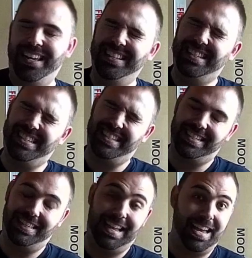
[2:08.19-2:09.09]
It
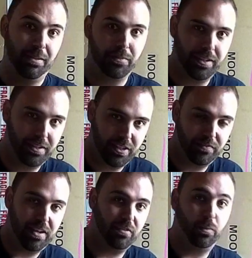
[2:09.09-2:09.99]
slams into the
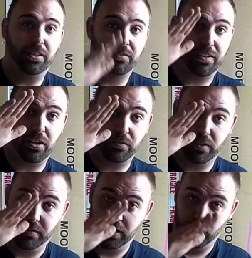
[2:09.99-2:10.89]
valve when the valve
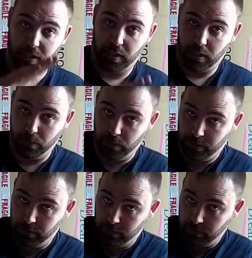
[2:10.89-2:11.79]
eventually closes,